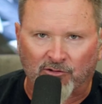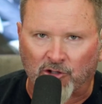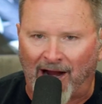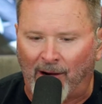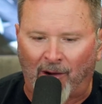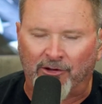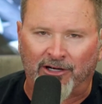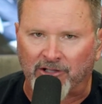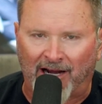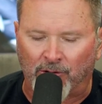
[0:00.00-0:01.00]
of whether
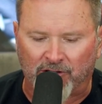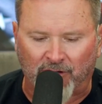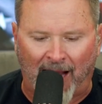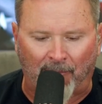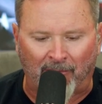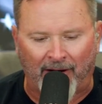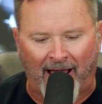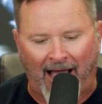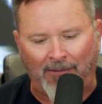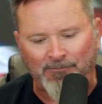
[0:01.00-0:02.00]
he tried to entrap him or
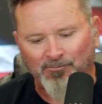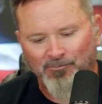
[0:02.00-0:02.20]
not.